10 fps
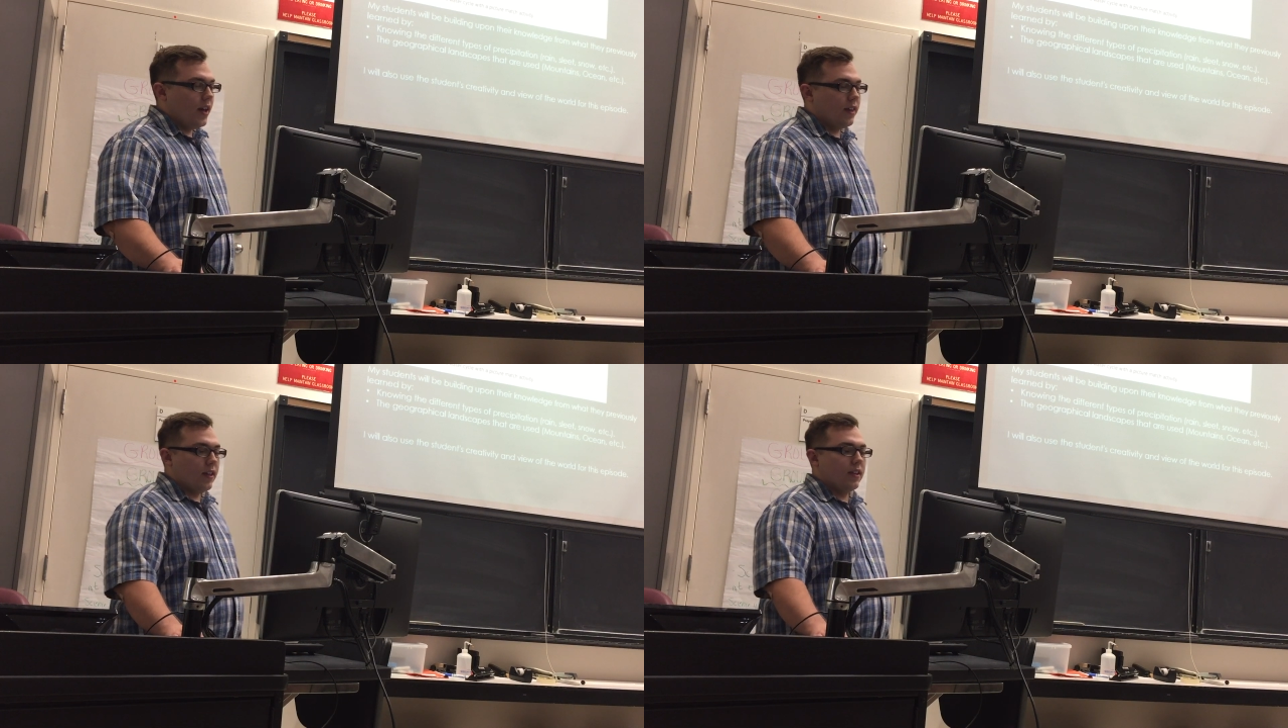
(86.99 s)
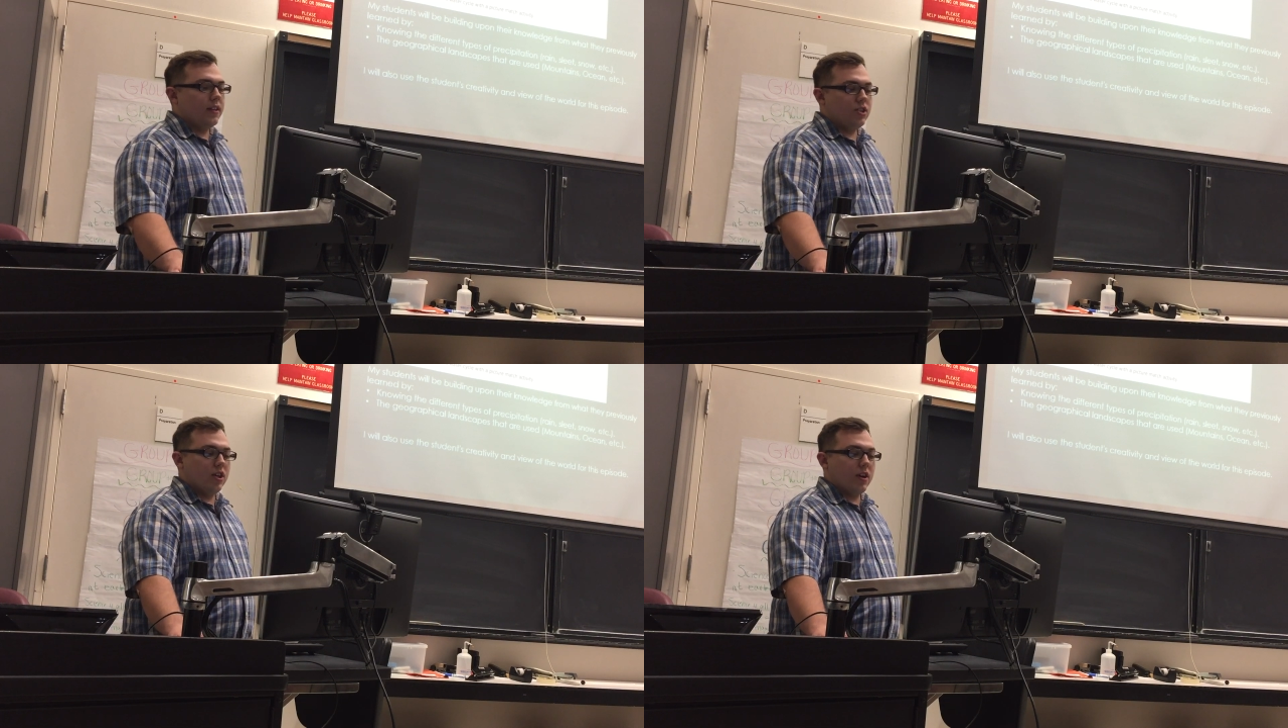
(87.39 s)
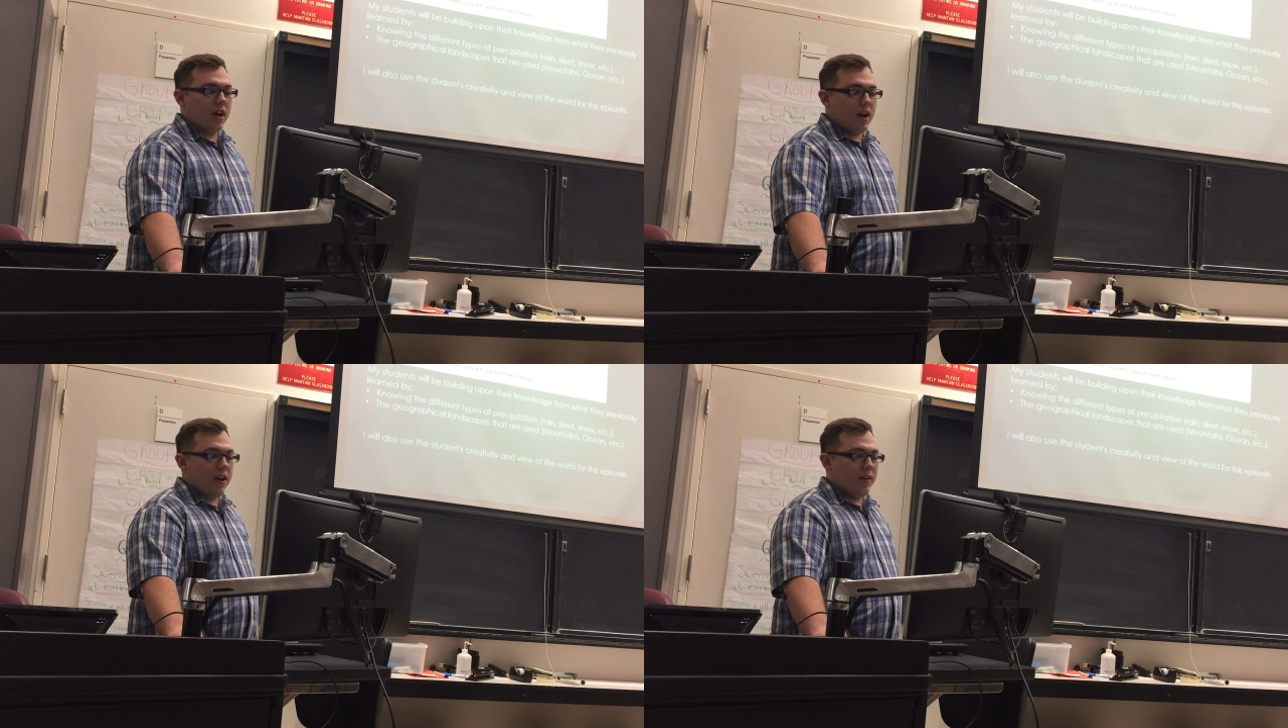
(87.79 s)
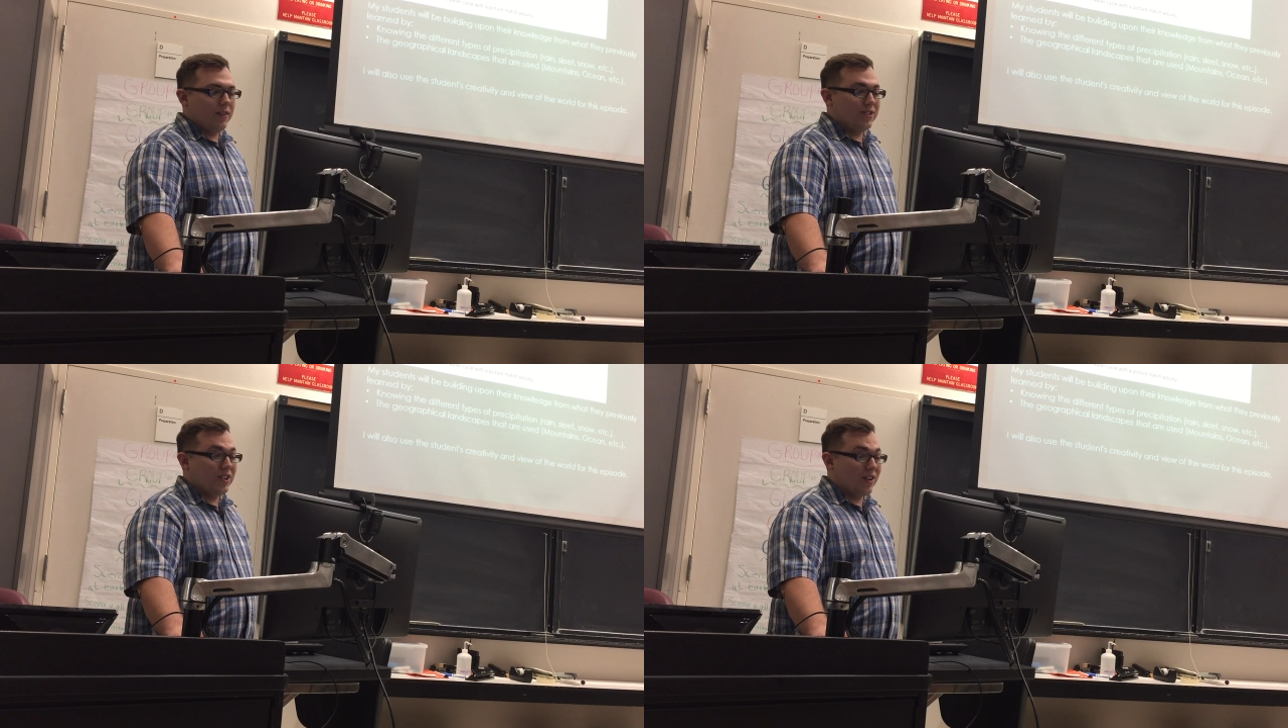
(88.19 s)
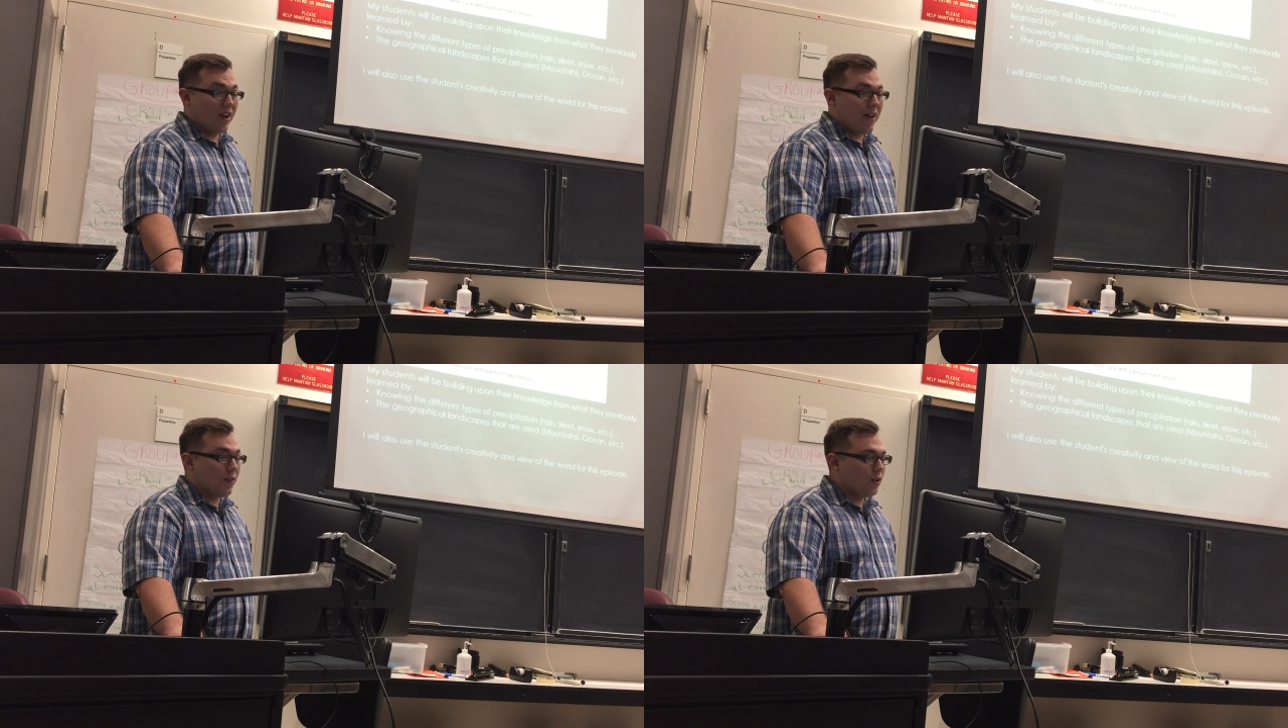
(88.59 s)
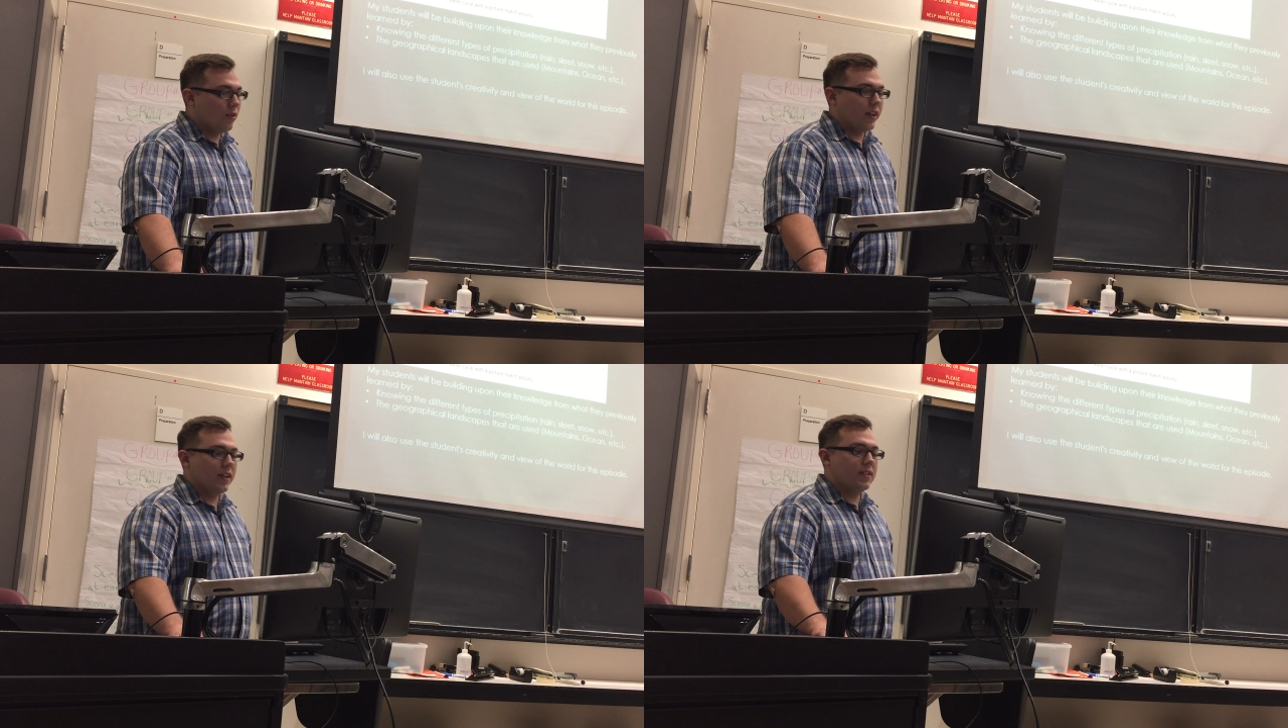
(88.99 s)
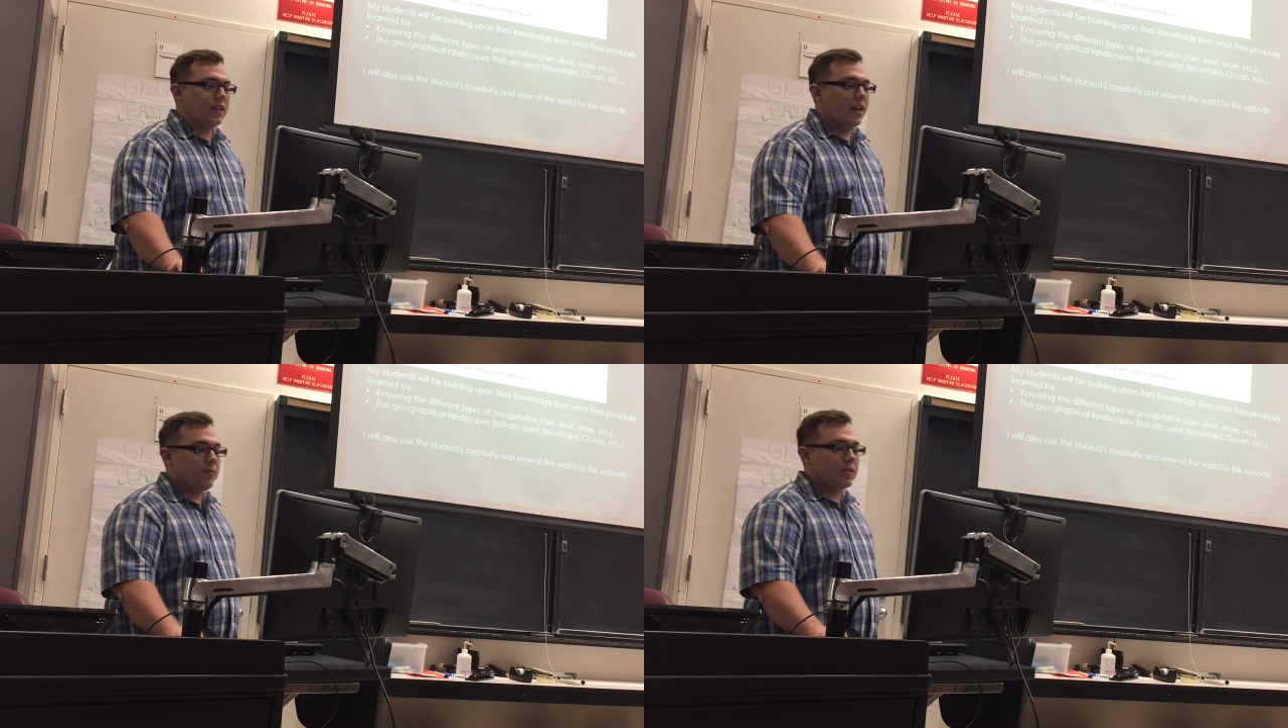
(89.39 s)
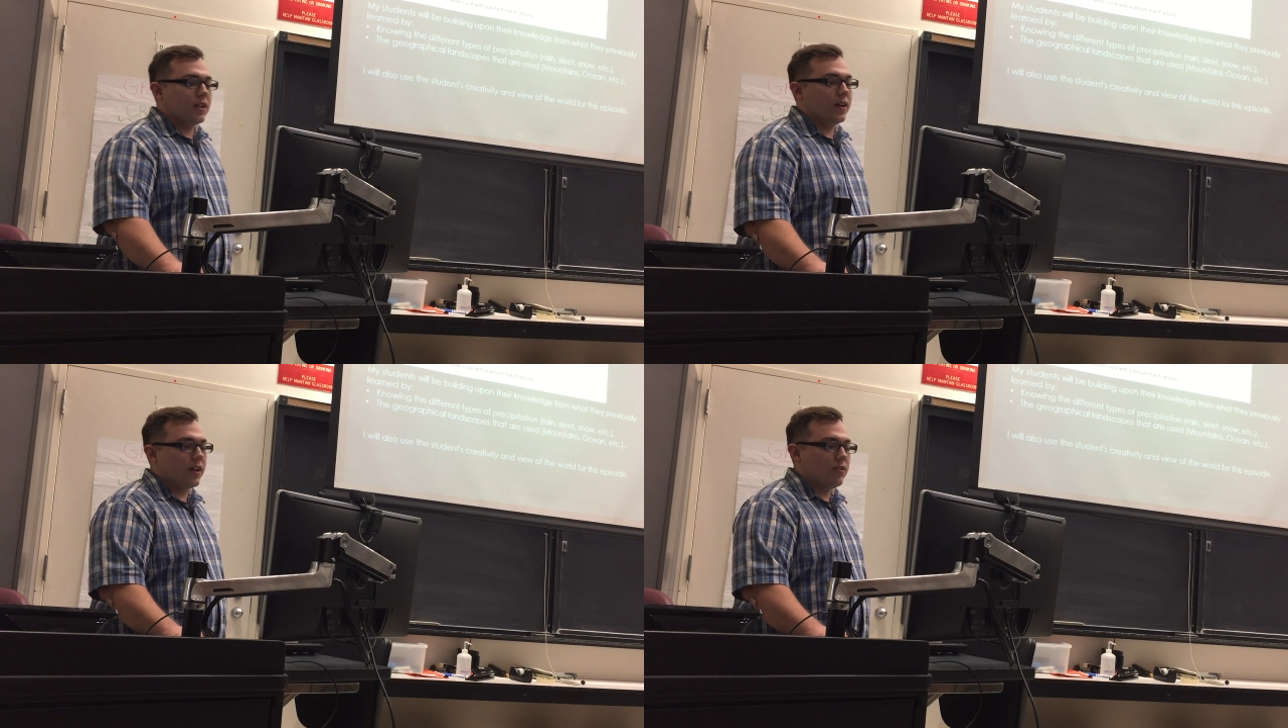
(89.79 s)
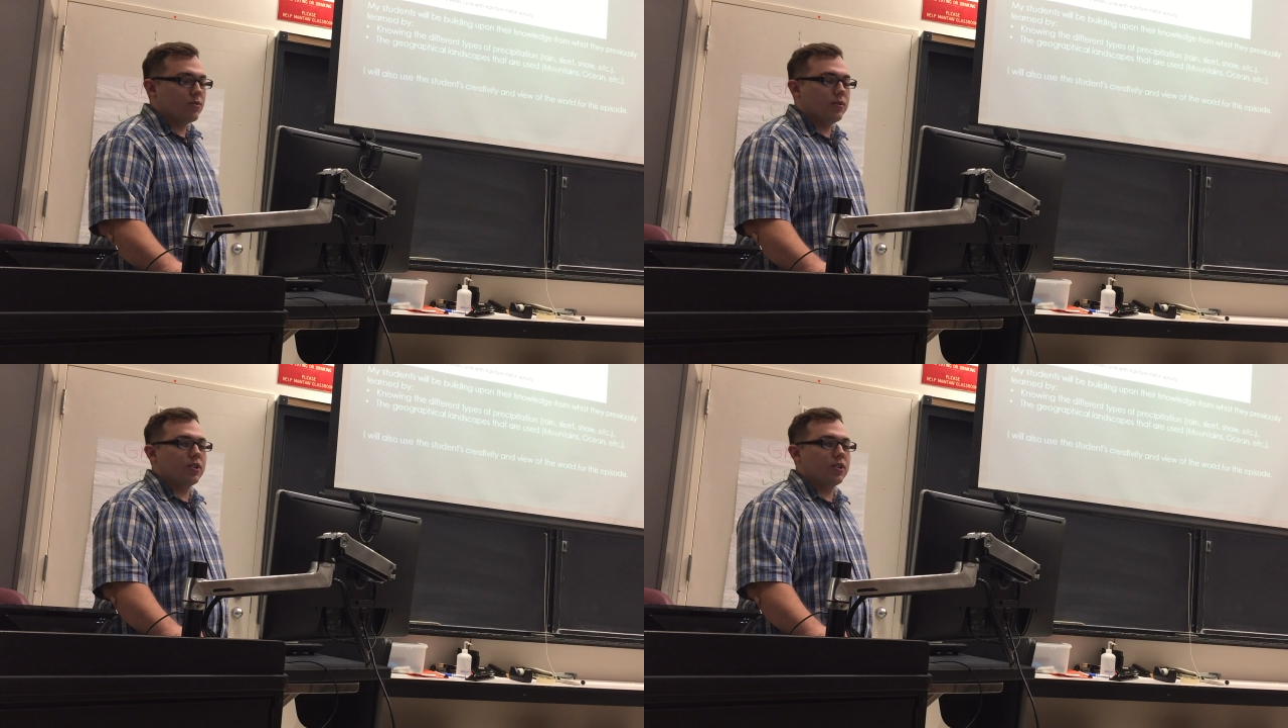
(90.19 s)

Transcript: And then the geographical landscapes that are used,